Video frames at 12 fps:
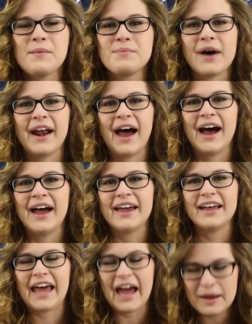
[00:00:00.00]
but
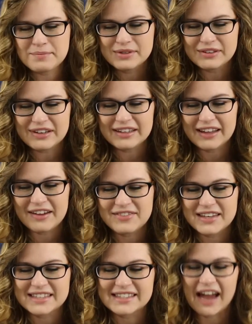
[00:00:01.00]
I absolutely love this.